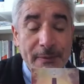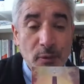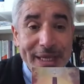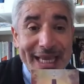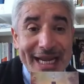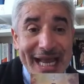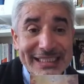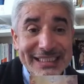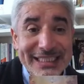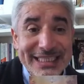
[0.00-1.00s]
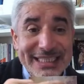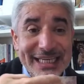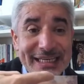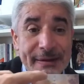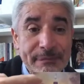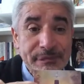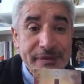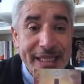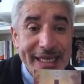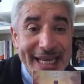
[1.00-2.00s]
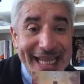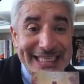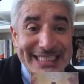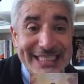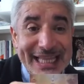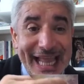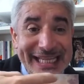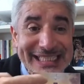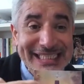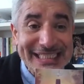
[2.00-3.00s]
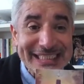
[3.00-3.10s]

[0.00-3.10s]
we can understand the next light